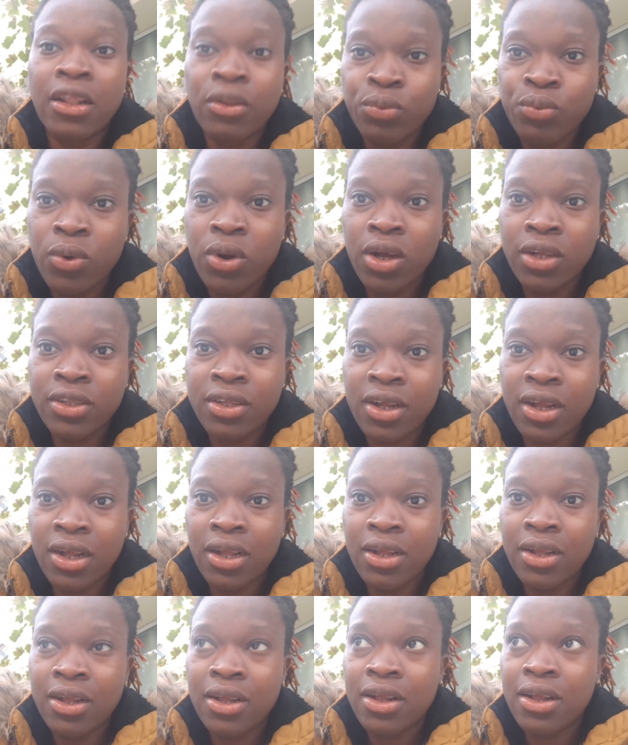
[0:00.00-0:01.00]

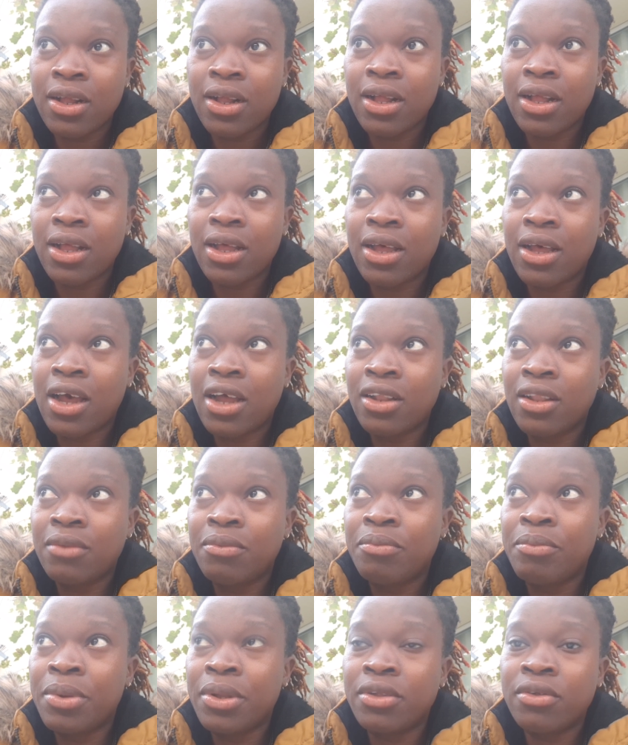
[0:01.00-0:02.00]
water had
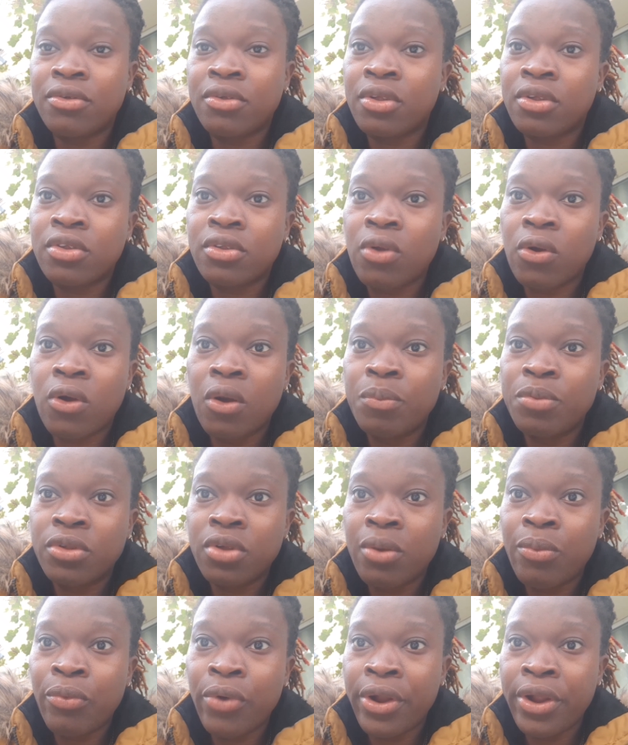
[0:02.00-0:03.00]
stuck up
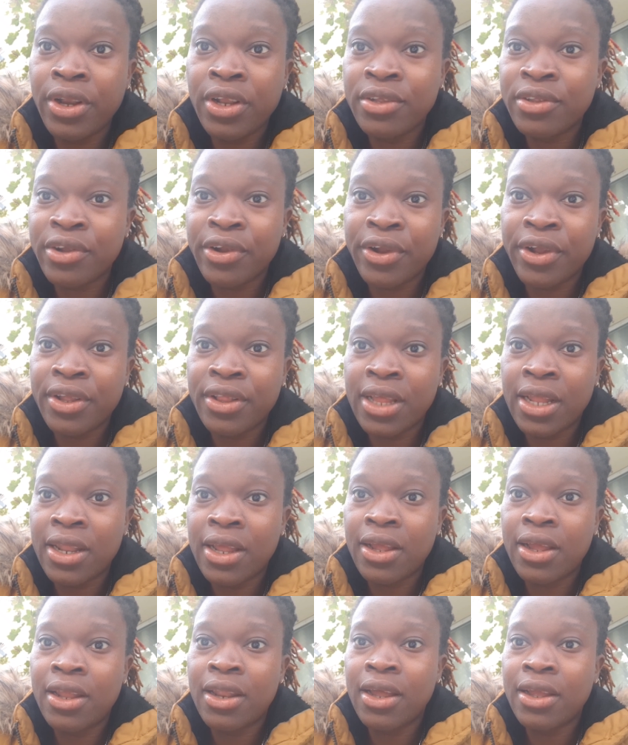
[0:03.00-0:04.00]
somewhere in the circuit,
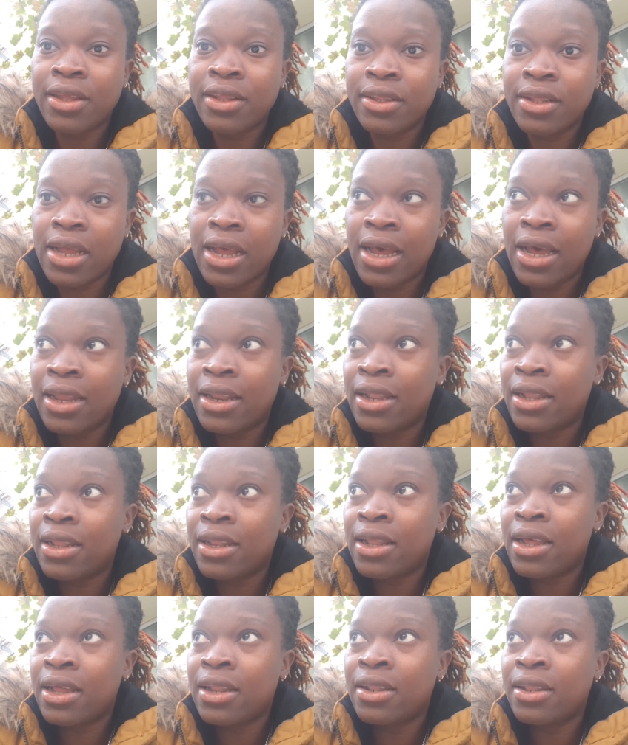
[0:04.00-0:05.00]

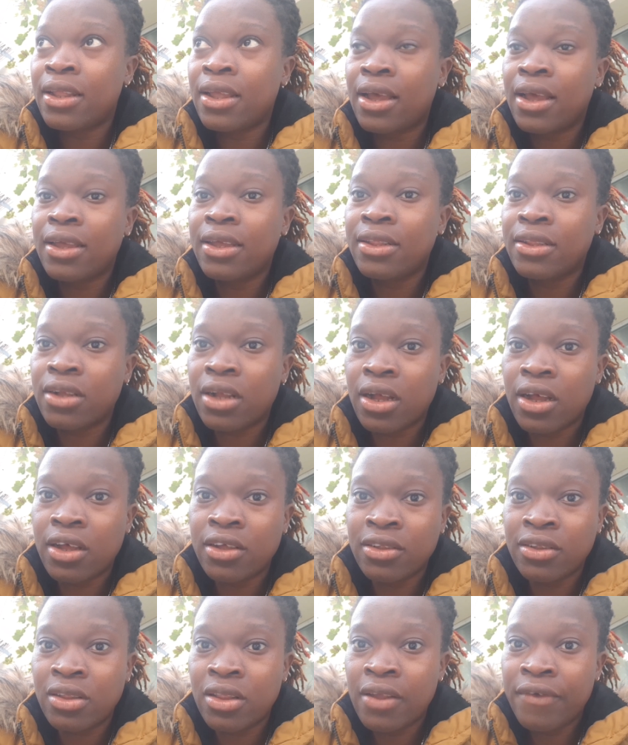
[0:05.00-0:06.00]
and it
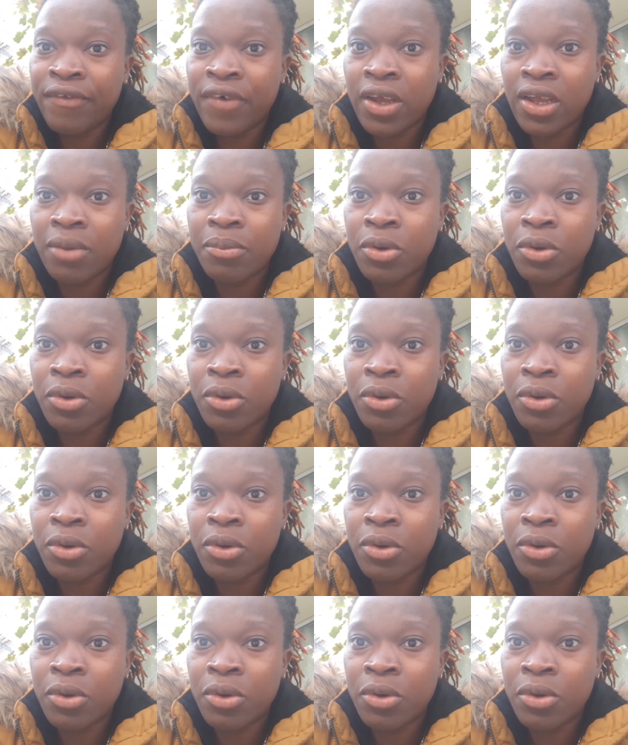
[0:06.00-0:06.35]
caused the fire.